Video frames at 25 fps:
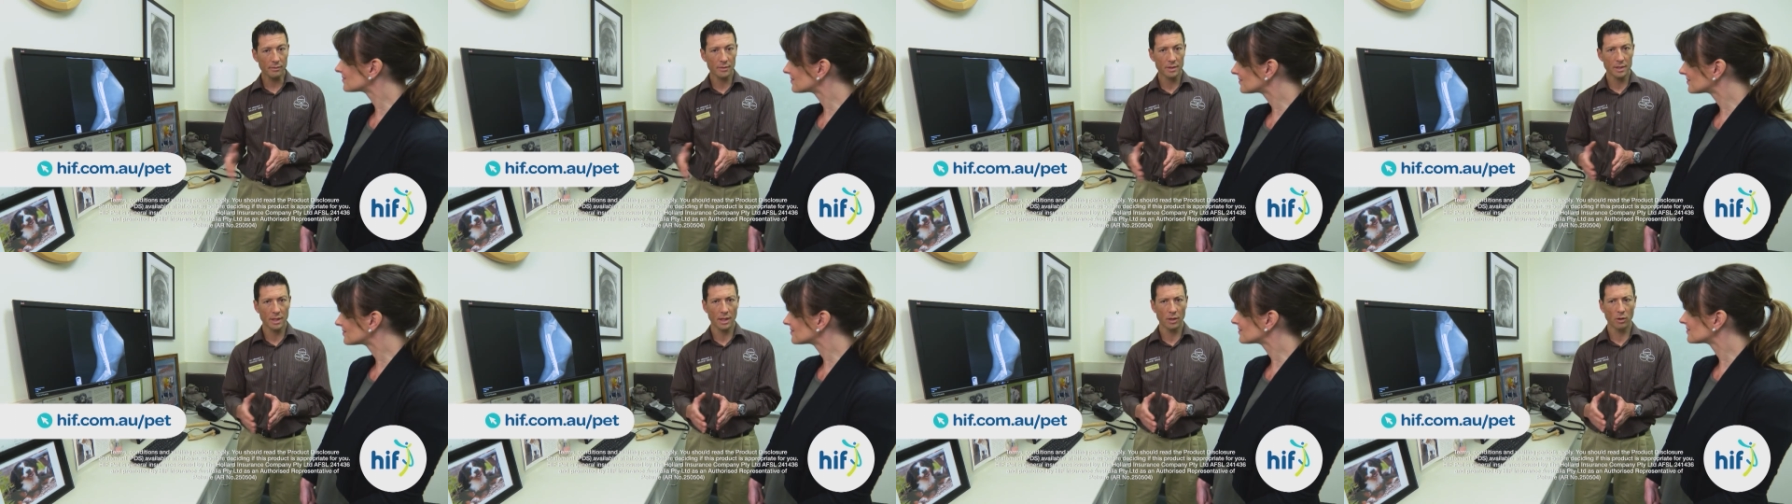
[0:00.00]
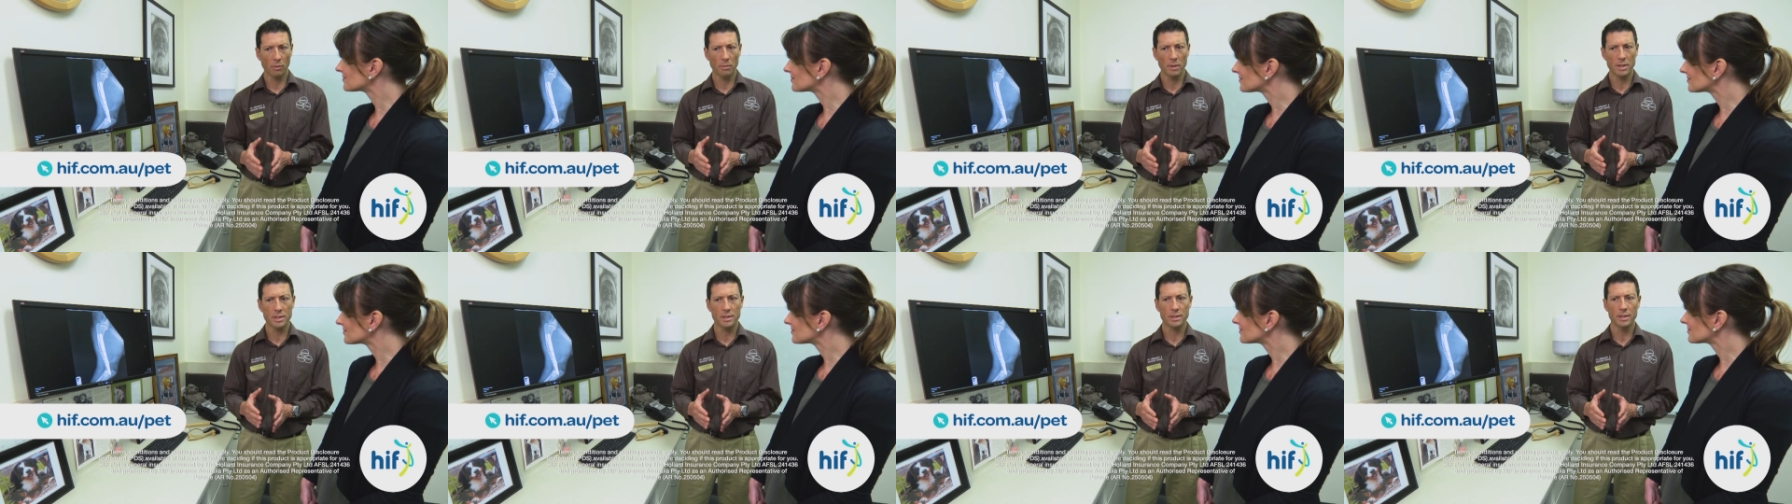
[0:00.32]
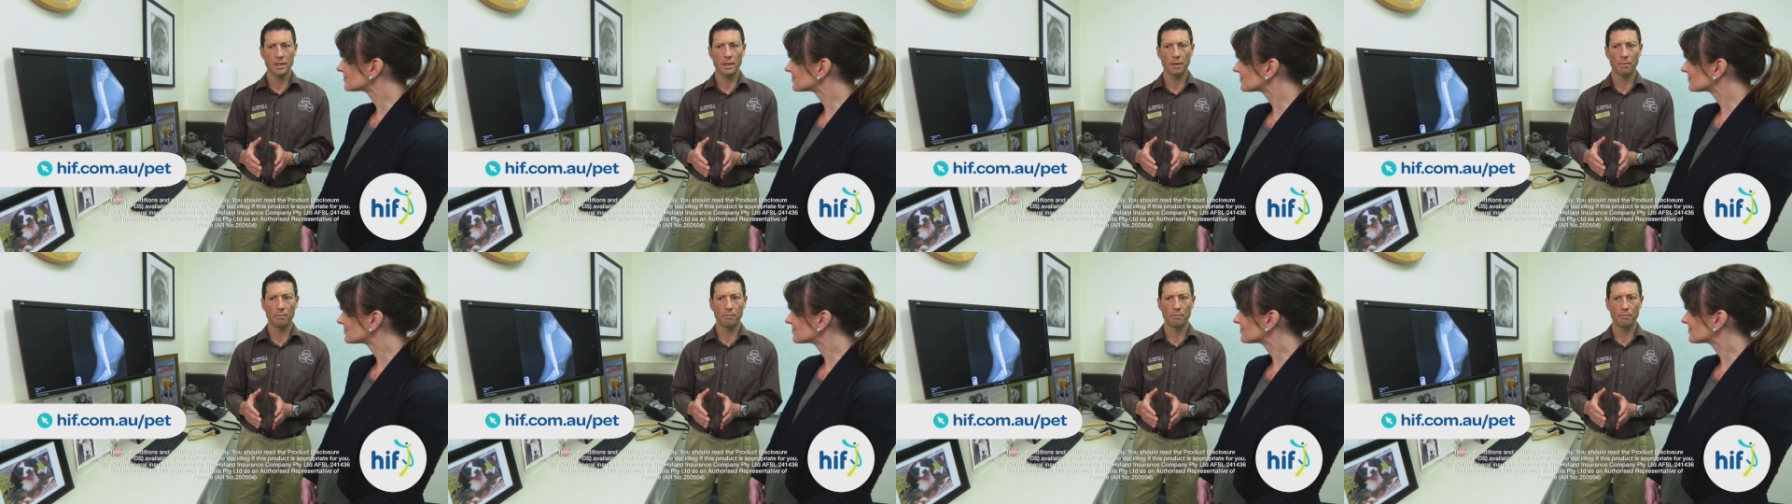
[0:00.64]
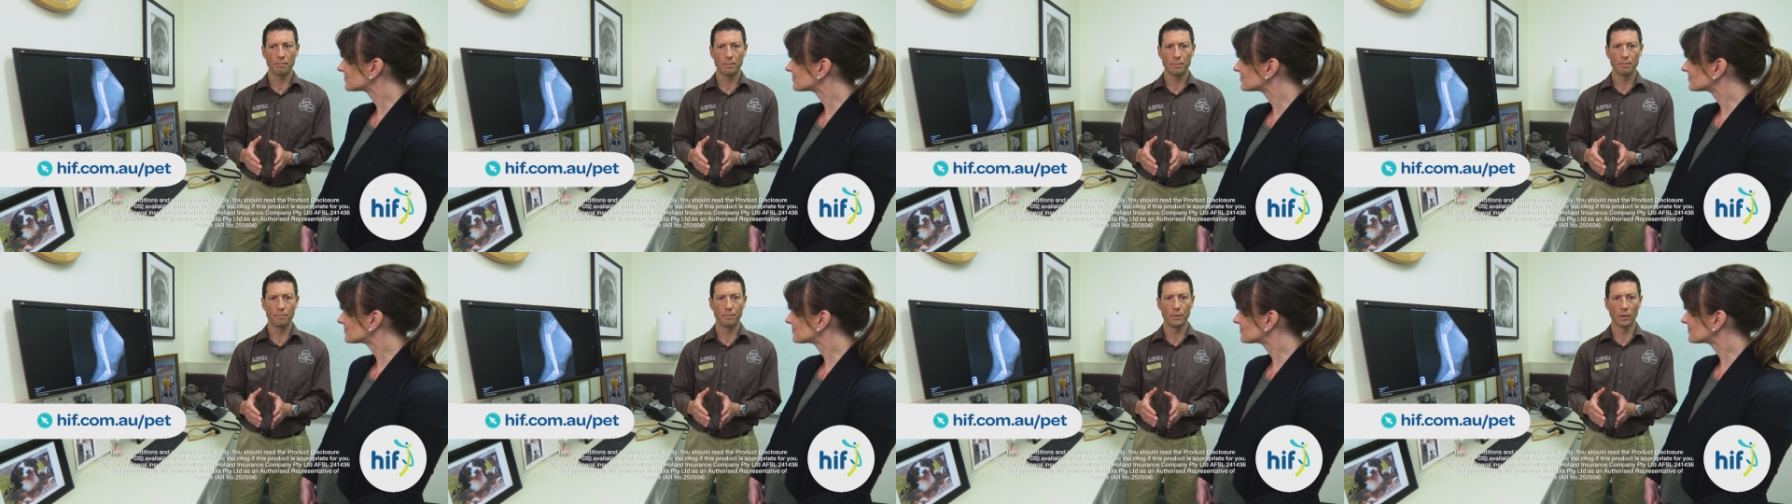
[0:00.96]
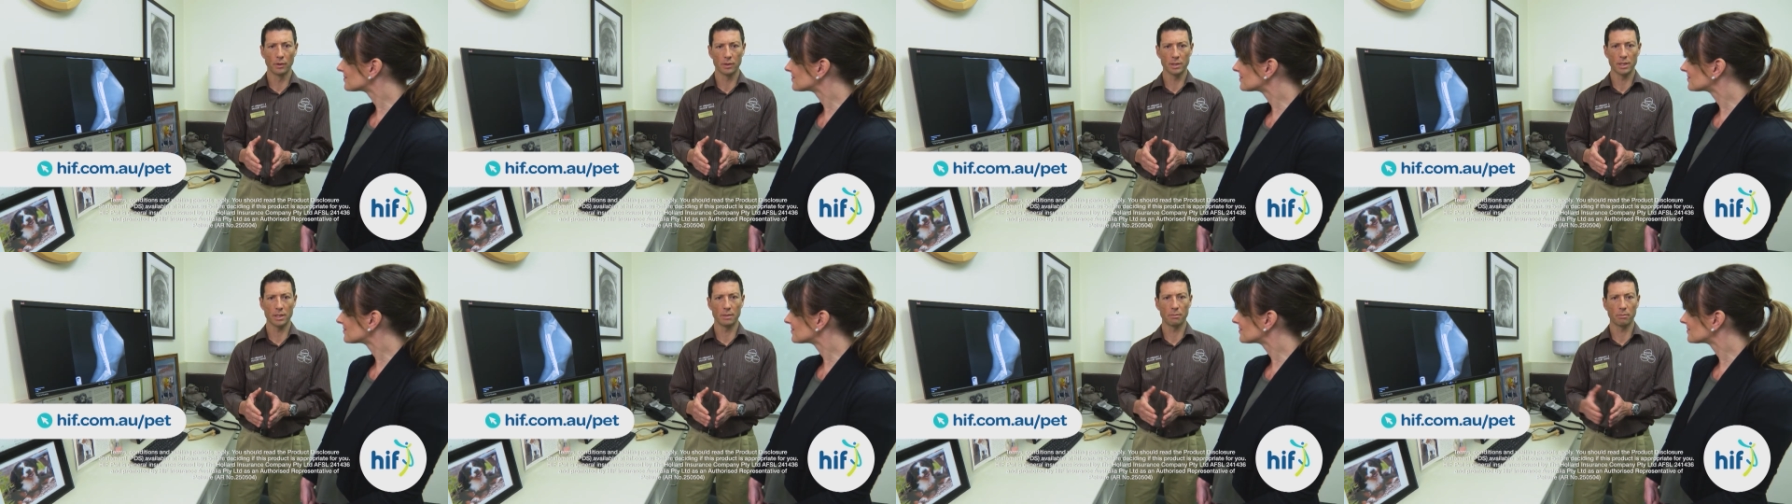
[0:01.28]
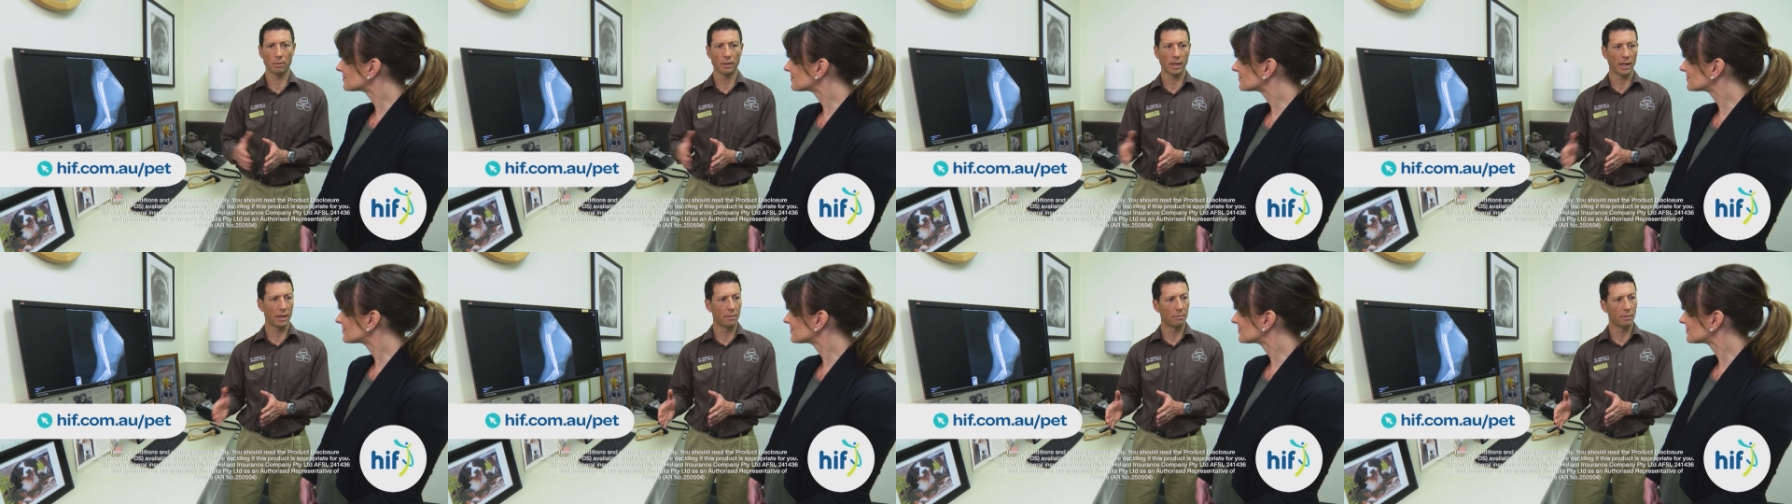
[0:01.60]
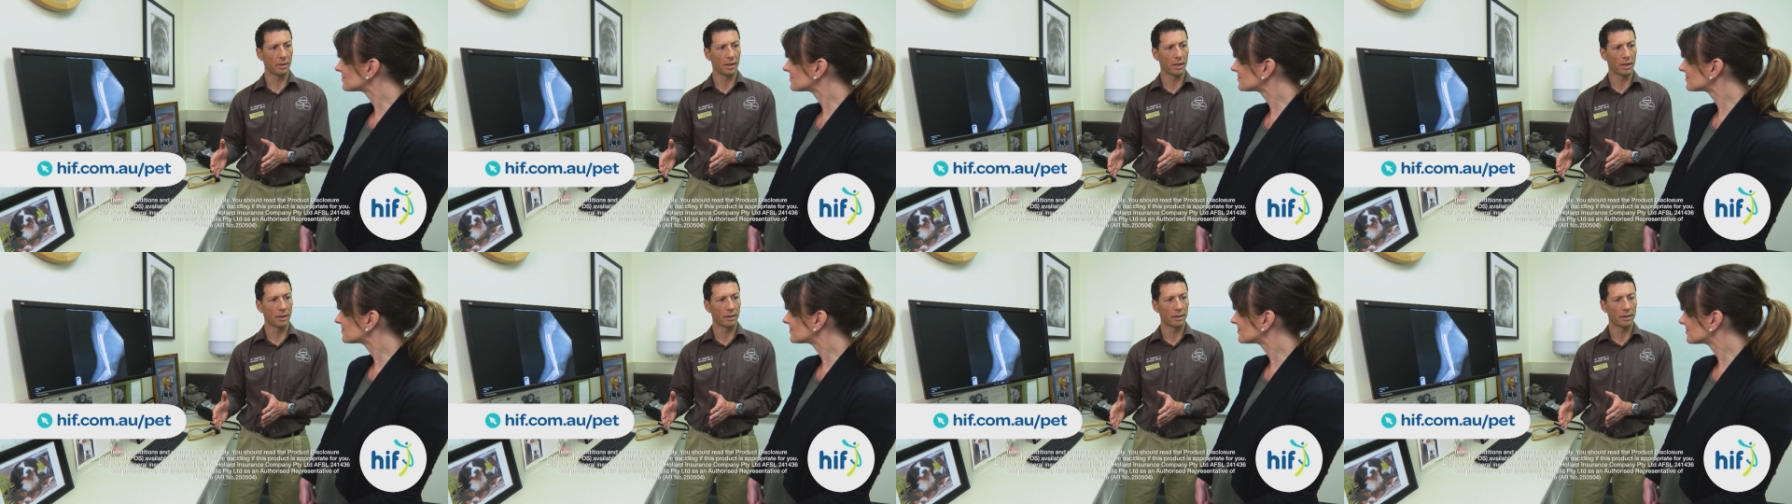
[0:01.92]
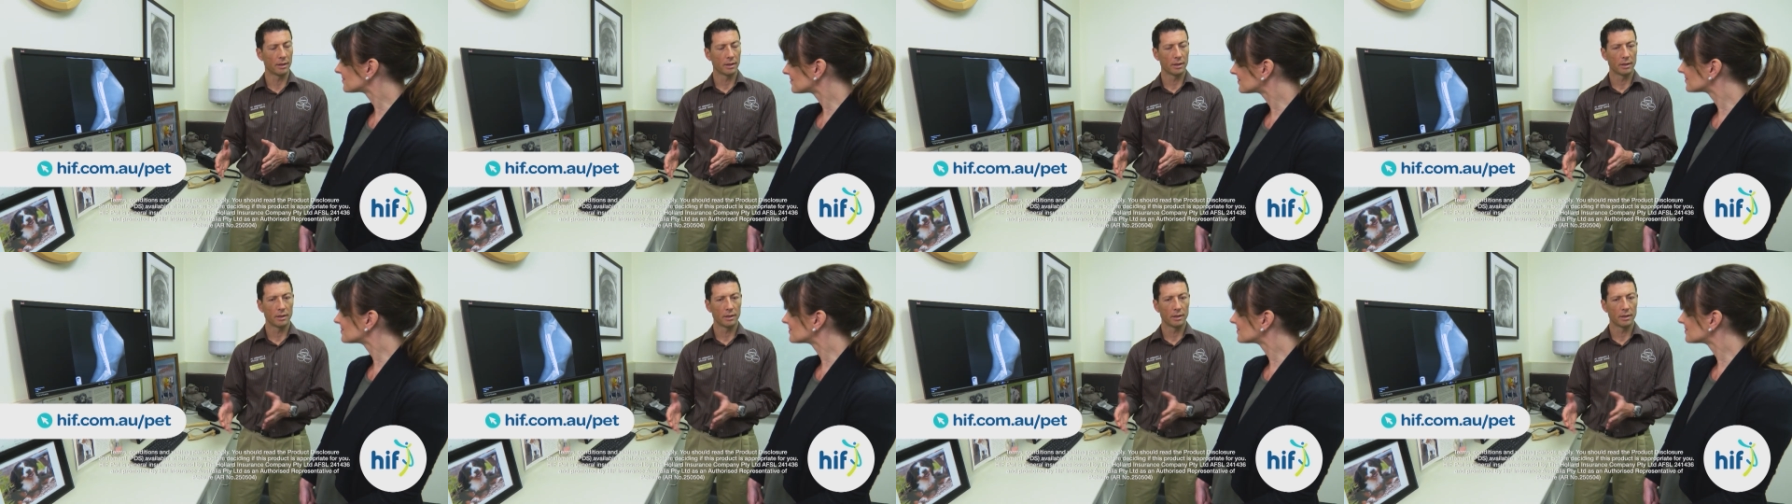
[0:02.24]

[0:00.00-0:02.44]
So they almost need a built-in plan B.